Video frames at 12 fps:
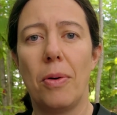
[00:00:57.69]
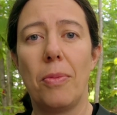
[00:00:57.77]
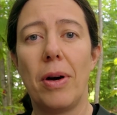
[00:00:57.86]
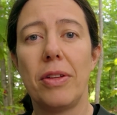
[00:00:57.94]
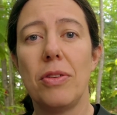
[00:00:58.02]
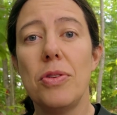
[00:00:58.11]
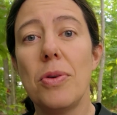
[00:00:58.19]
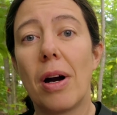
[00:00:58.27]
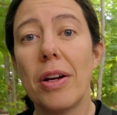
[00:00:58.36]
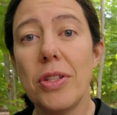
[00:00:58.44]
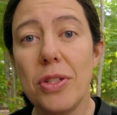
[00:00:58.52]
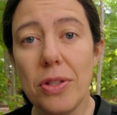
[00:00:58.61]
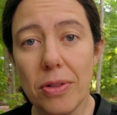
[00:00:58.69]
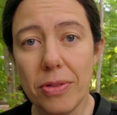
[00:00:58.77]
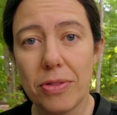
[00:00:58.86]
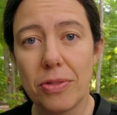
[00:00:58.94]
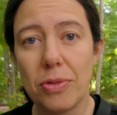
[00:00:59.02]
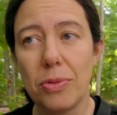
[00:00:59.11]
what you are
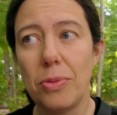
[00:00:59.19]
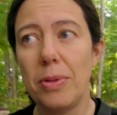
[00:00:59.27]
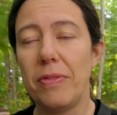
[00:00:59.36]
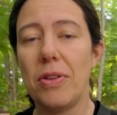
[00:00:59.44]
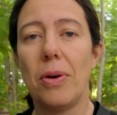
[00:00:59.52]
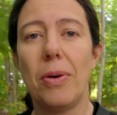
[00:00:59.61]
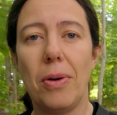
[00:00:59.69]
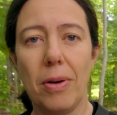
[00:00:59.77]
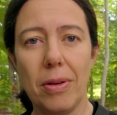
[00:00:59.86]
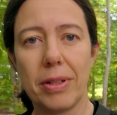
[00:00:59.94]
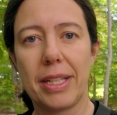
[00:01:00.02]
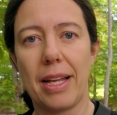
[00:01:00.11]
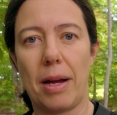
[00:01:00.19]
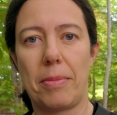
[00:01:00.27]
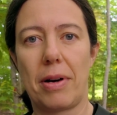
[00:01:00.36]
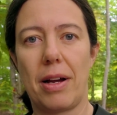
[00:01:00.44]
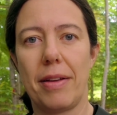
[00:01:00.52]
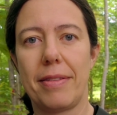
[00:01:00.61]
used to with your old
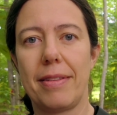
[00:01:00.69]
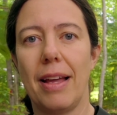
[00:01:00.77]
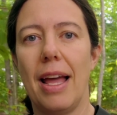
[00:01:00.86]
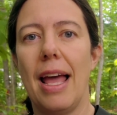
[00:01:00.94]
cameras.